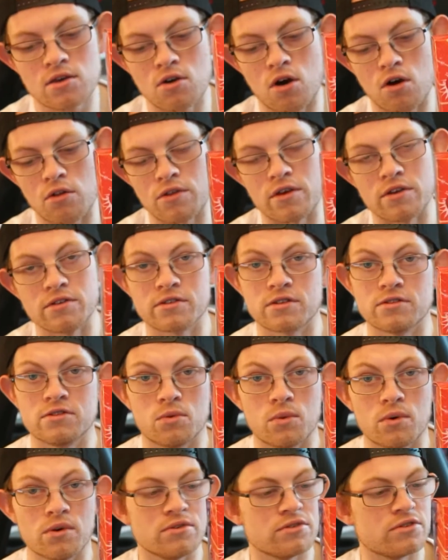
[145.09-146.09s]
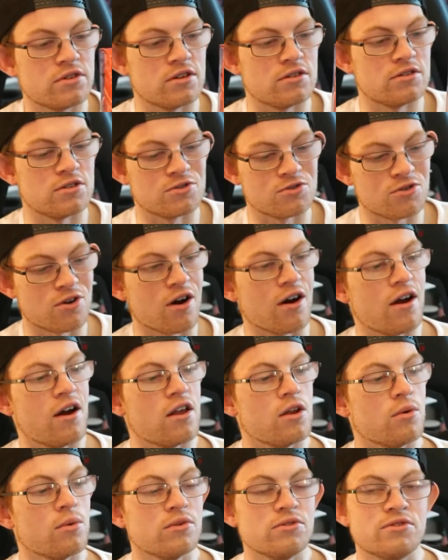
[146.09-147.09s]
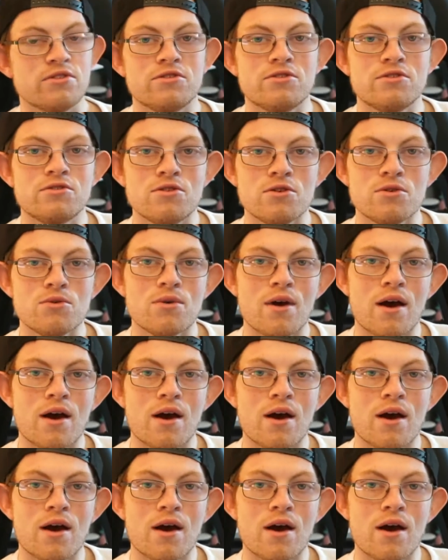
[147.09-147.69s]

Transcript: got this because I wanted to try it and I wanted to do